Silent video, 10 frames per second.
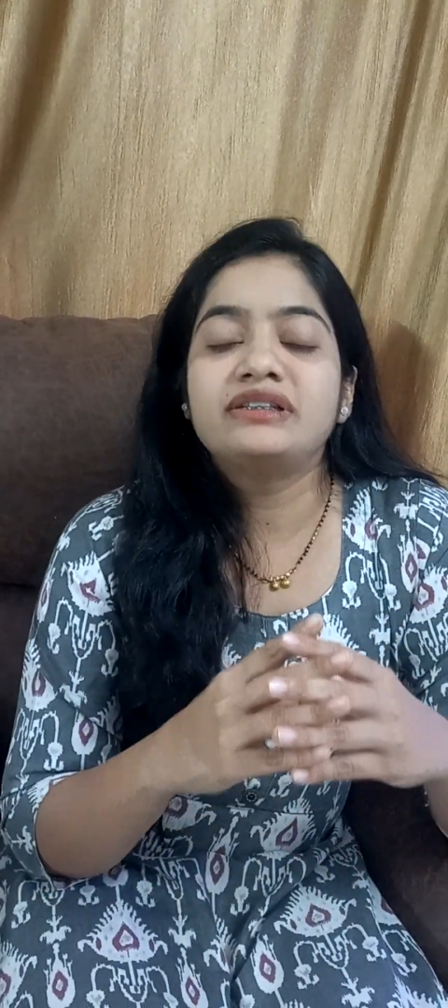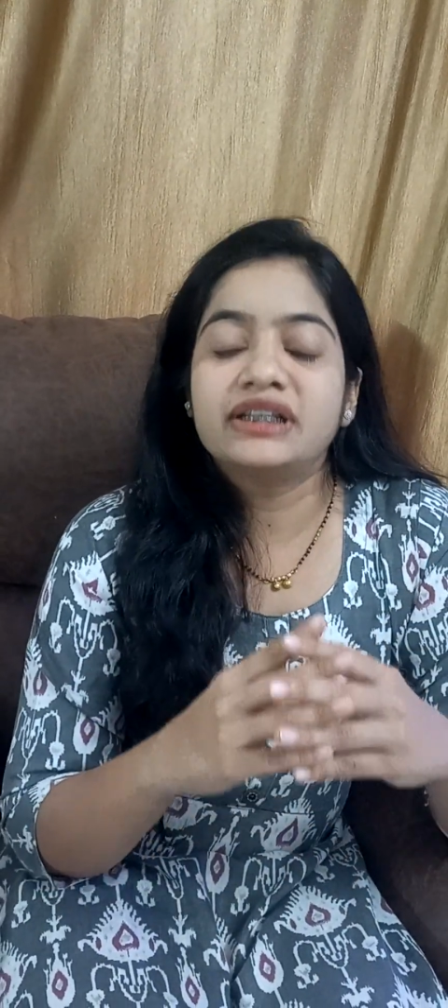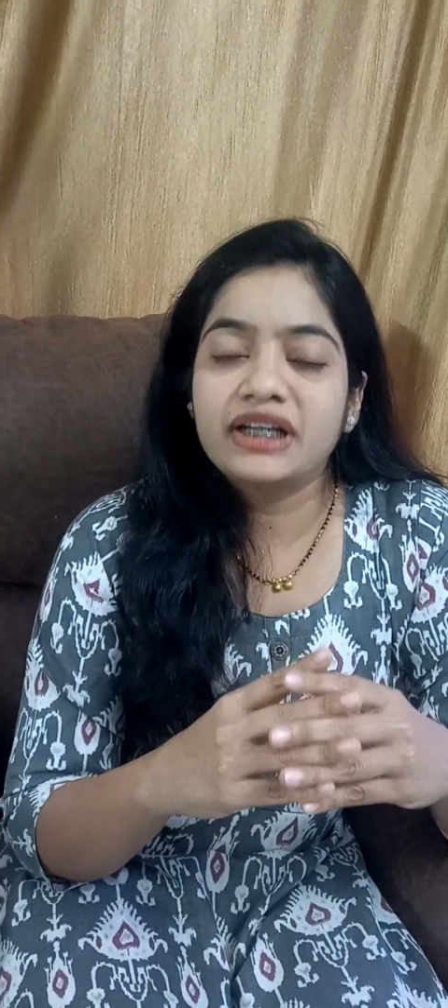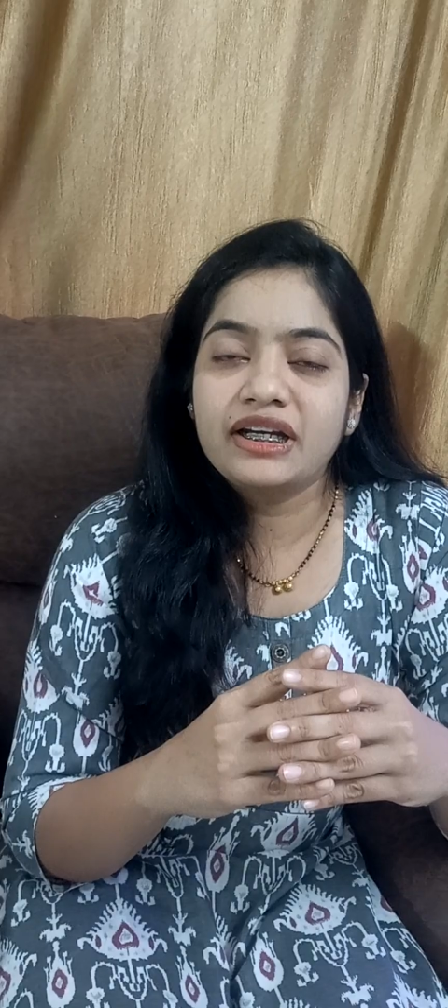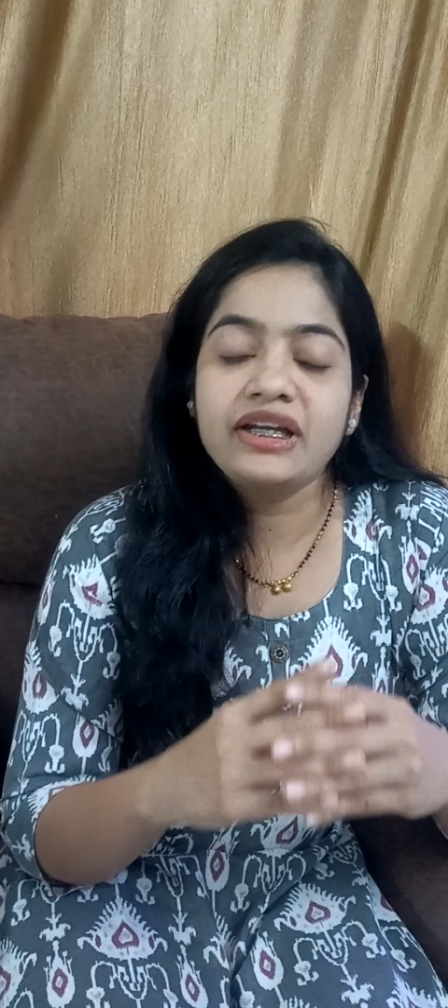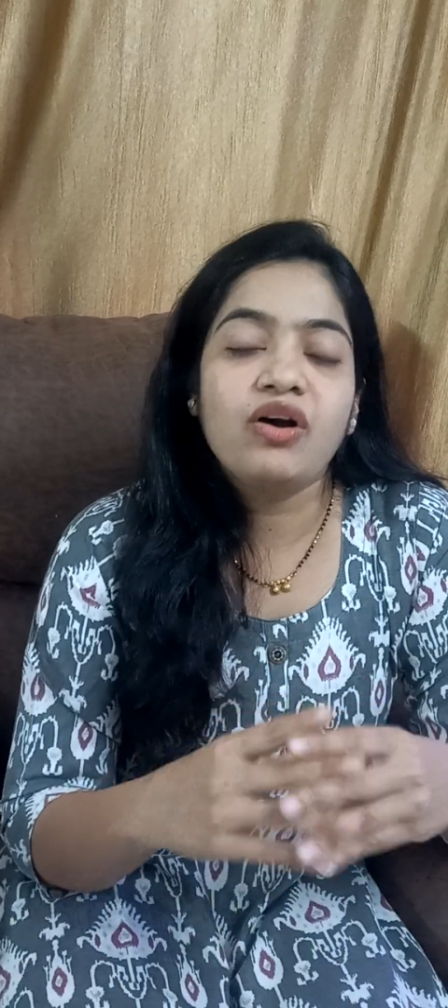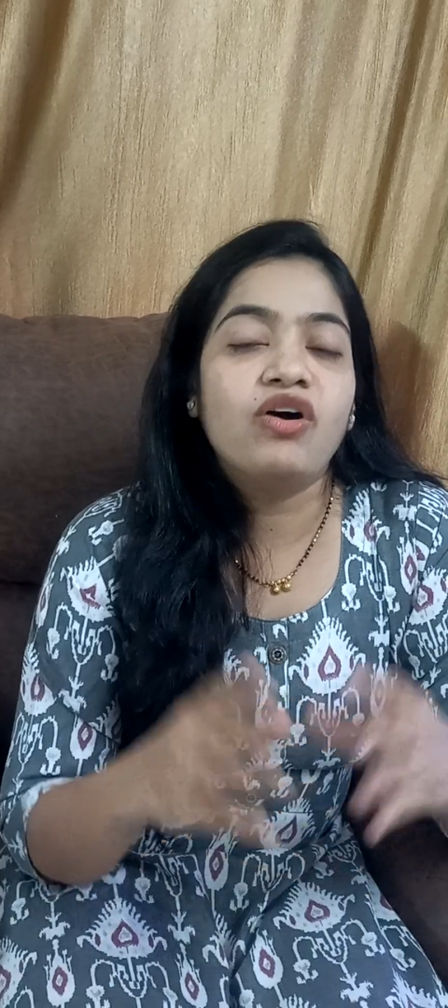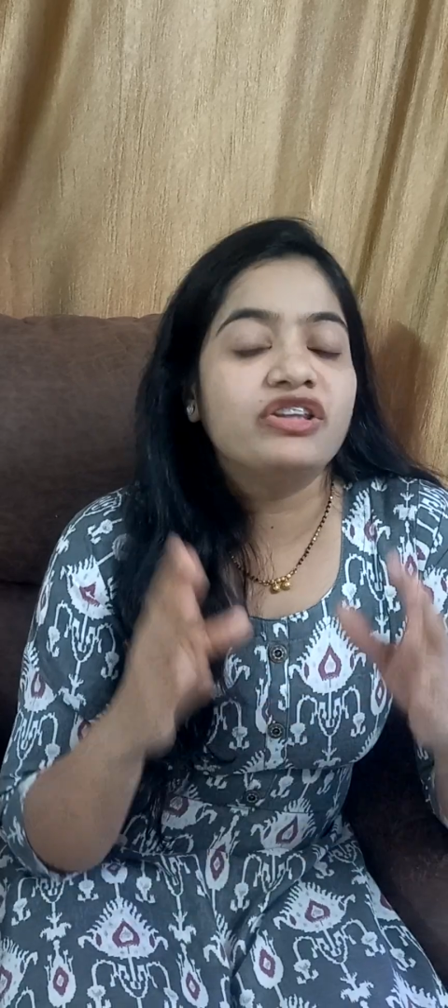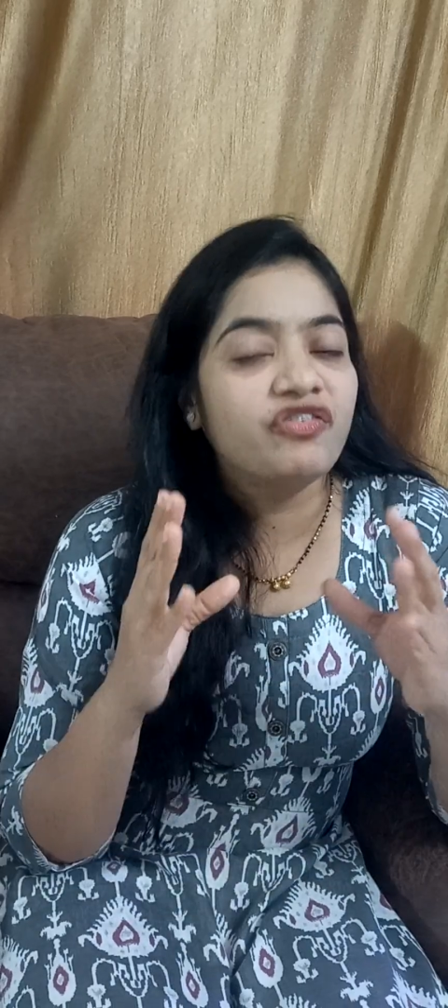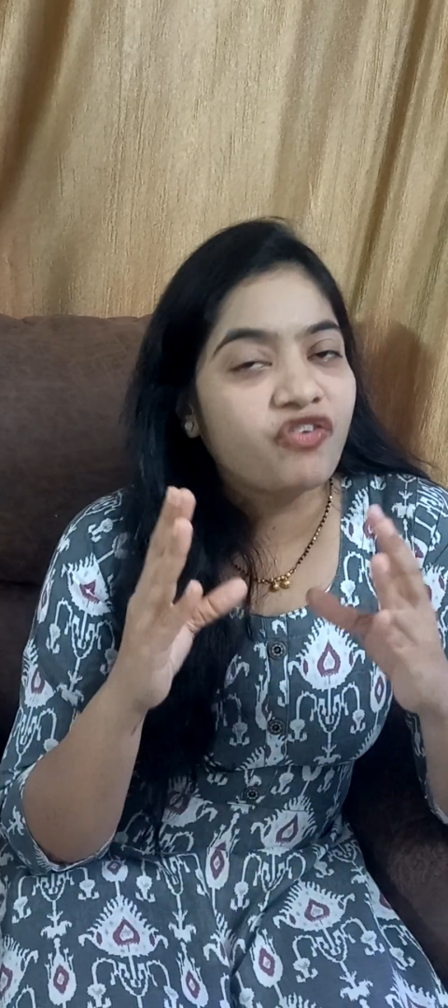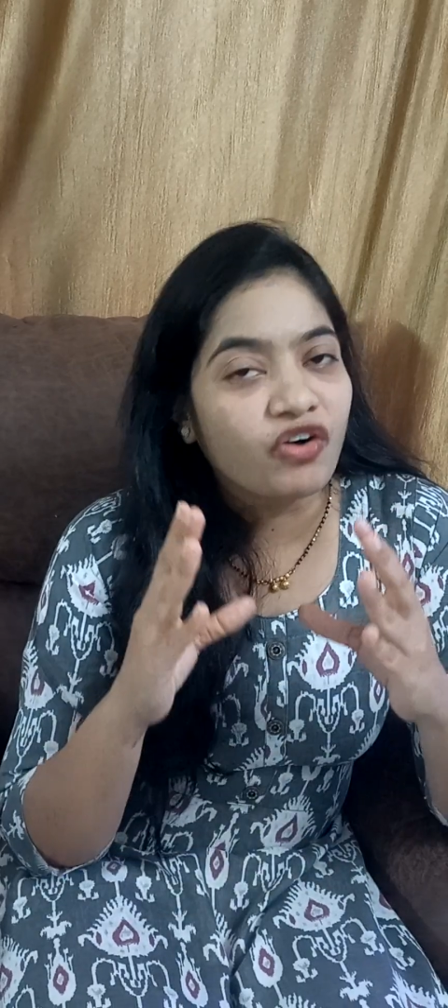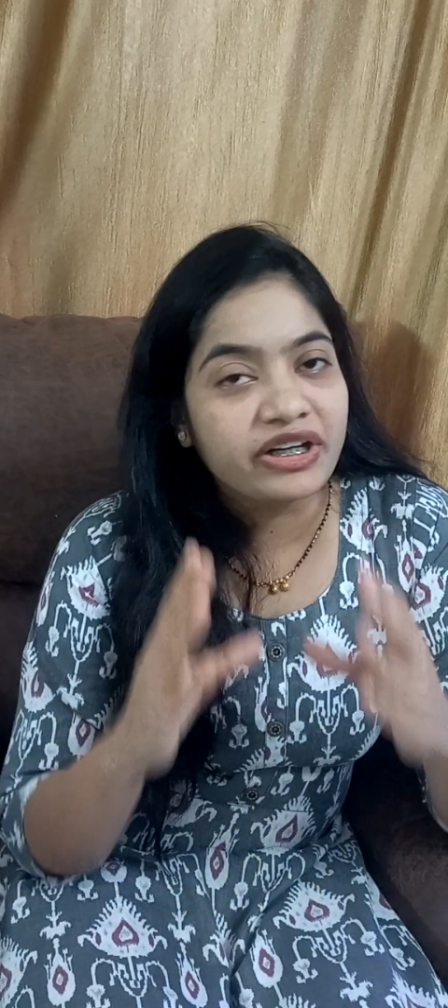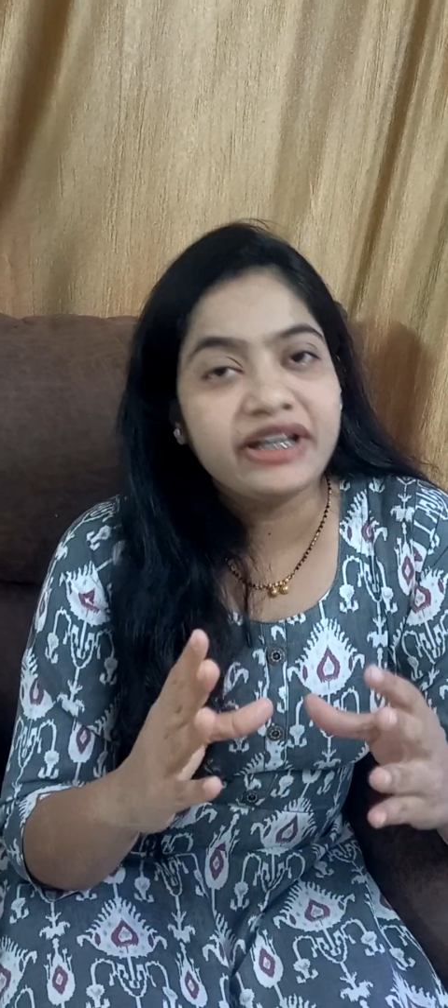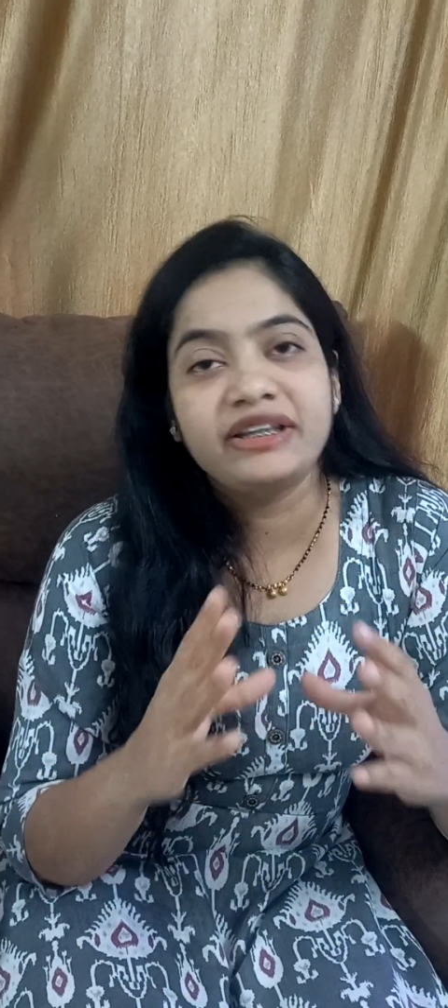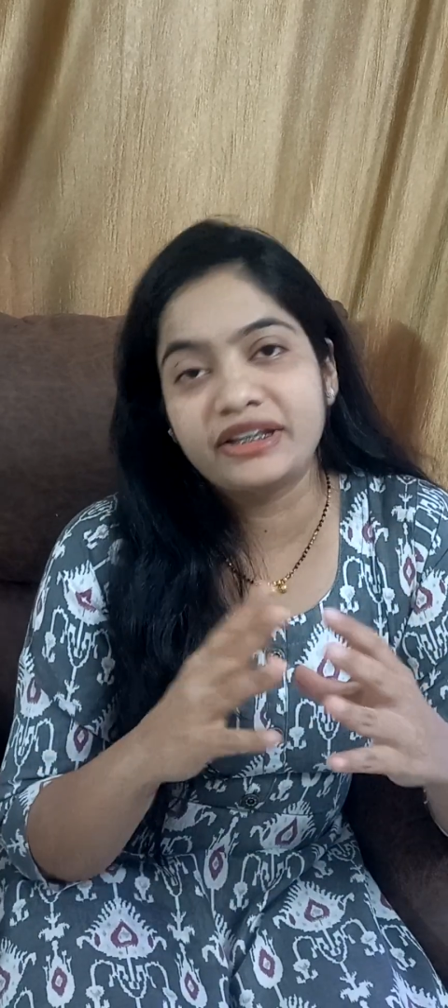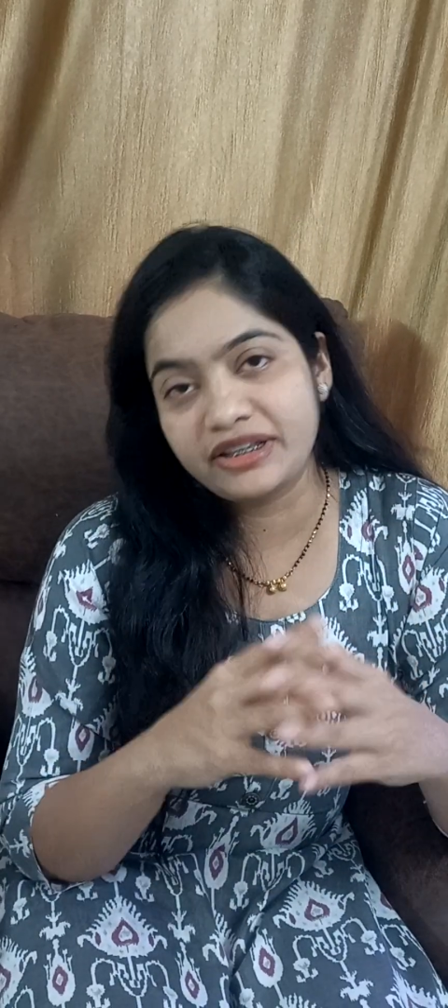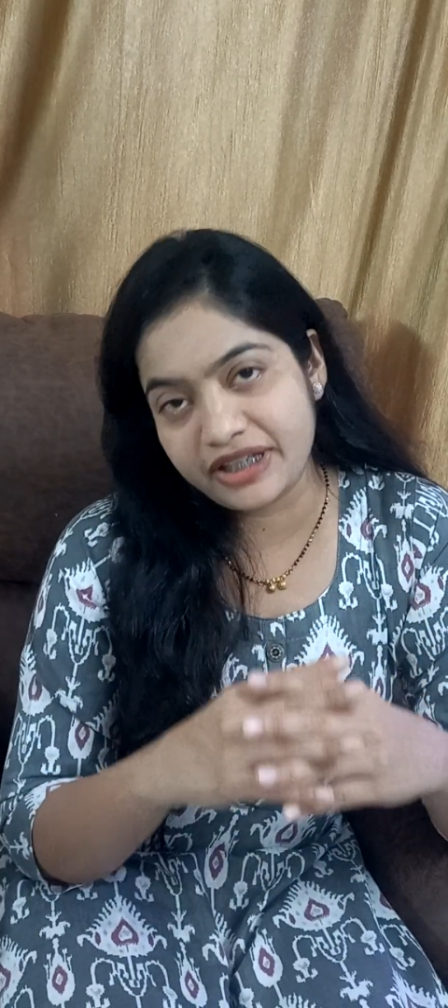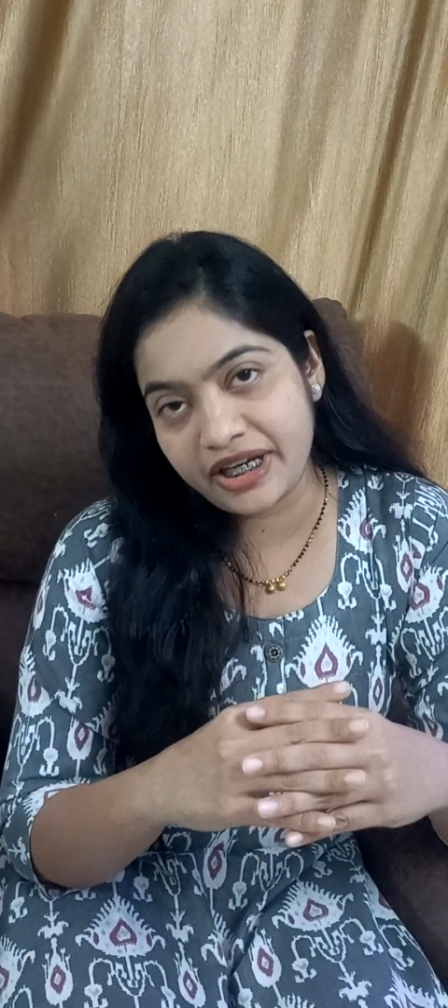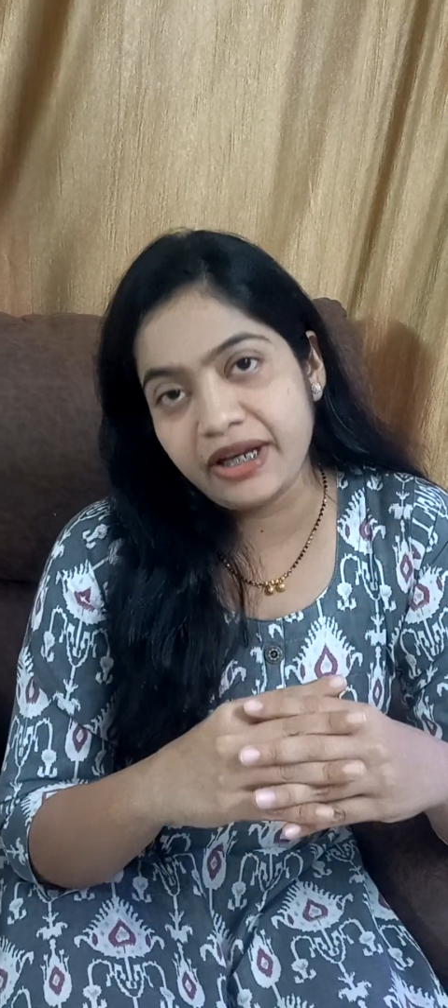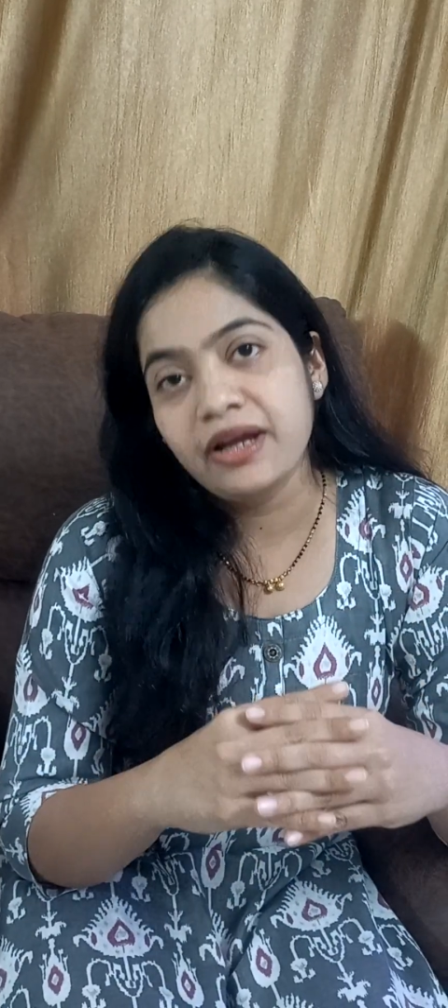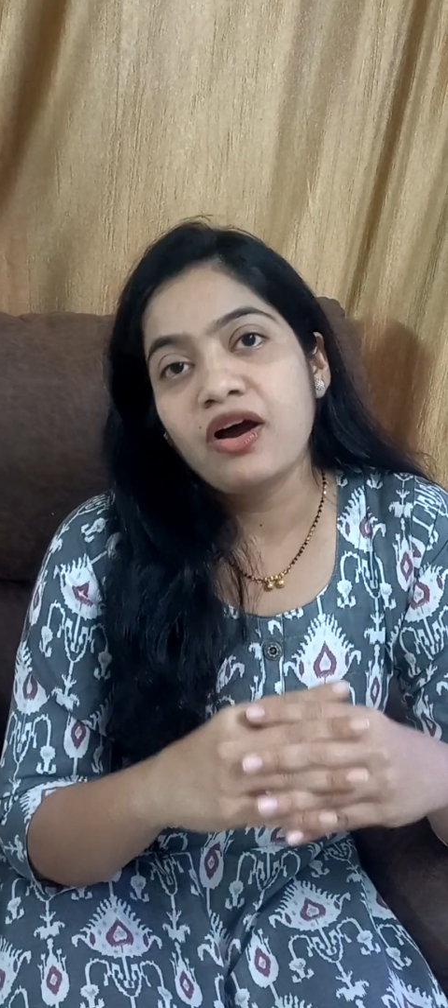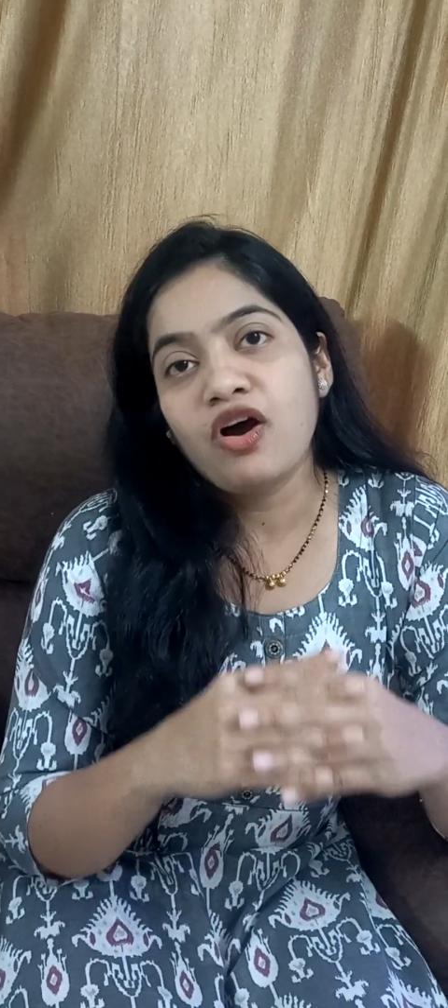generally on the 14th day,